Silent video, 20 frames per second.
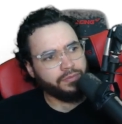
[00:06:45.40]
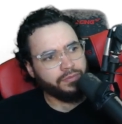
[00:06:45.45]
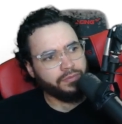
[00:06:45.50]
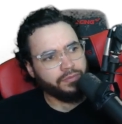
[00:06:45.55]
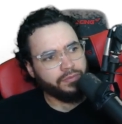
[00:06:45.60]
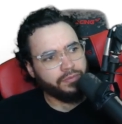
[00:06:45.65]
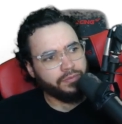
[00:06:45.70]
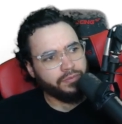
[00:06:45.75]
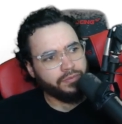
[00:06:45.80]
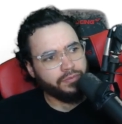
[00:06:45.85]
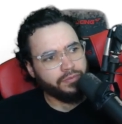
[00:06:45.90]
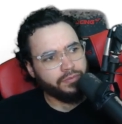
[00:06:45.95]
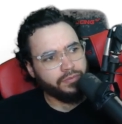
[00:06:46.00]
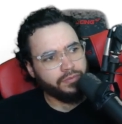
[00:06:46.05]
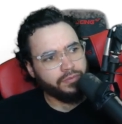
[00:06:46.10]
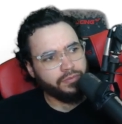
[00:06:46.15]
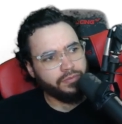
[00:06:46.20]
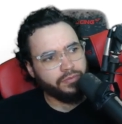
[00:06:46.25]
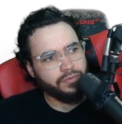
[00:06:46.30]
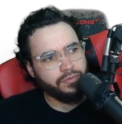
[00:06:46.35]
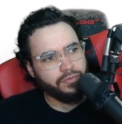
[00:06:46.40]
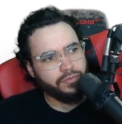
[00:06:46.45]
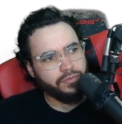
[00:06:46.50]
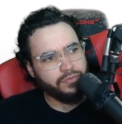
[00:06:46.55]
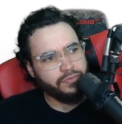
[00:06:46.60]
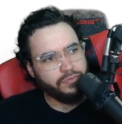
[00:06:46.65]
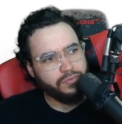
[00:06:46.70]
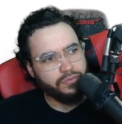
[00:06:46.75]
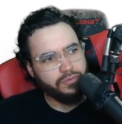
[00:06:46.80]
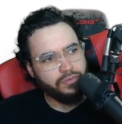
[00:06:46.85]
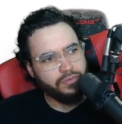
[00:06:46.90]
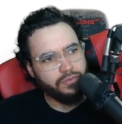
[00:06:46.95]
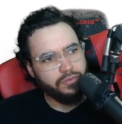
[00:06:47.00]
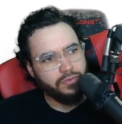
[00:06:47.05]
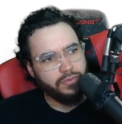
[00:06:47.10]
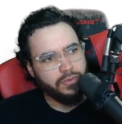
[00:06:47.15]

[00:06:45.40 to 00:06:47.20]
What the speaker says: (no one is talking)